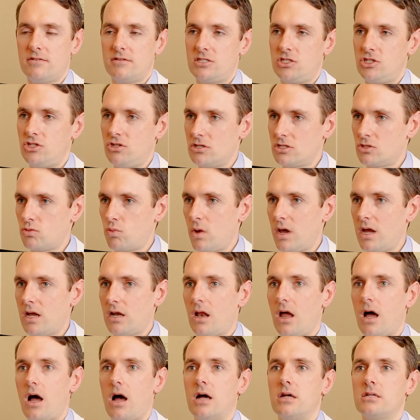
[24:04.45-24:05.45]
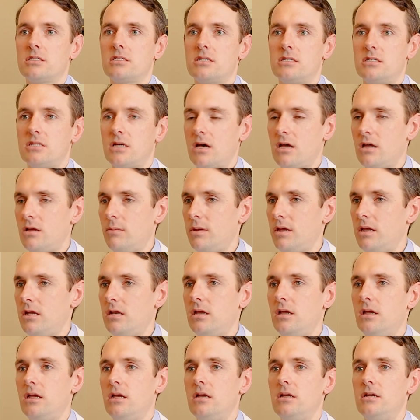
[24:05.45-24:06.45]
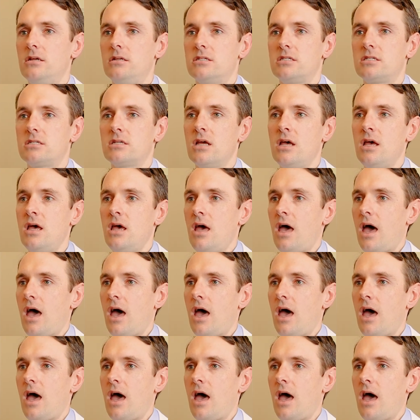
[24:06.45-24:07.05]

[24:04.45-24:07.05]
If it's just weight loss, diabetes,